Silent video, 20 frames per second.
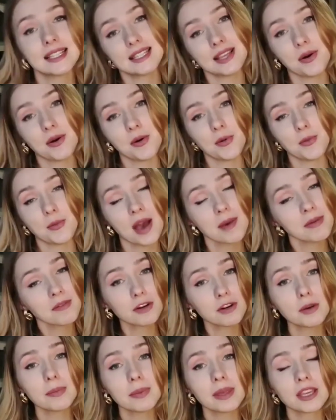So my
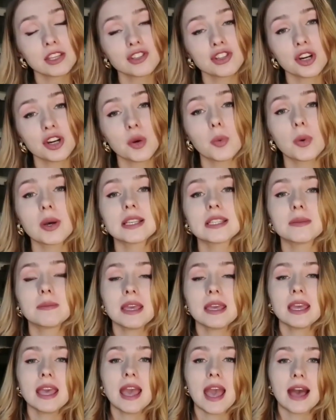before picture was
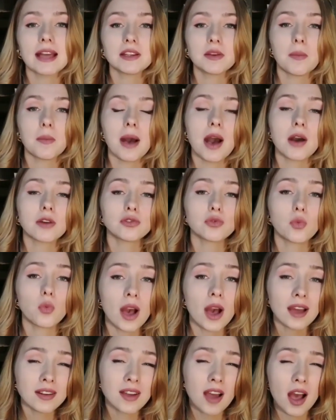me at about
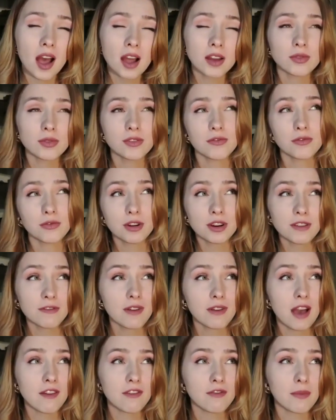145
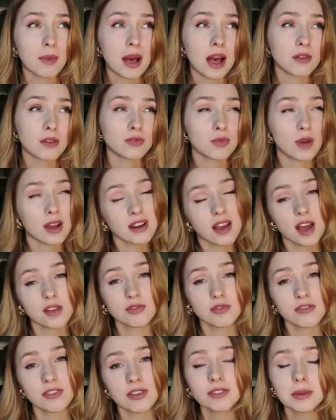pounds,
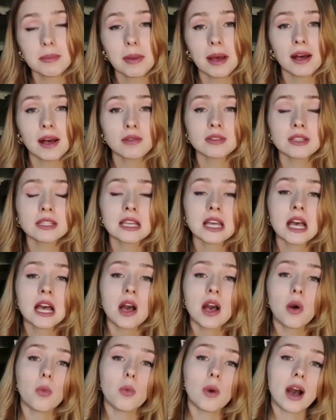150 pounds,
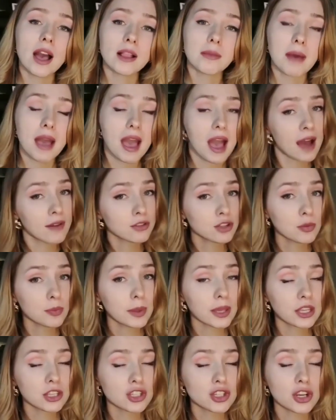while my after
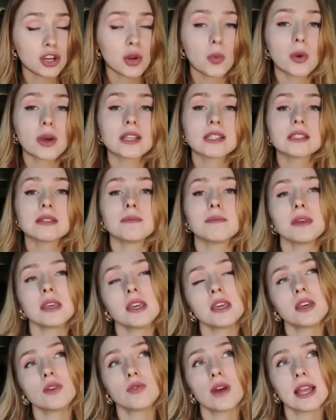picture was
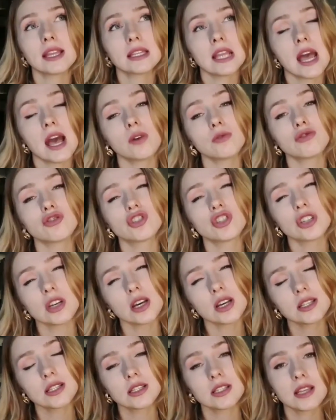me right now
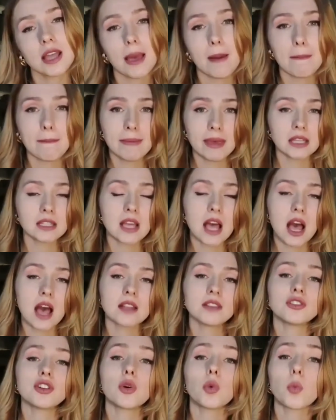just a bit
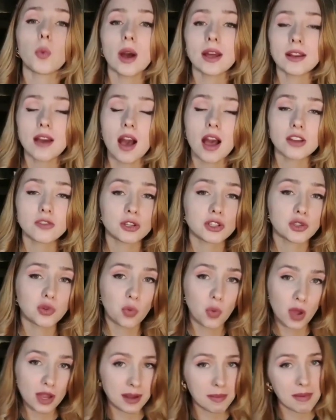under 120
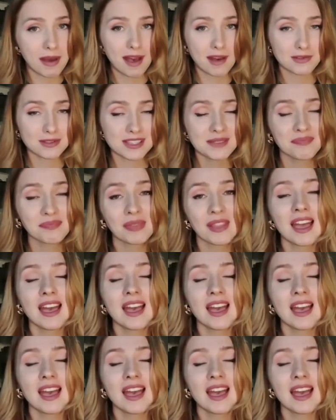pounds.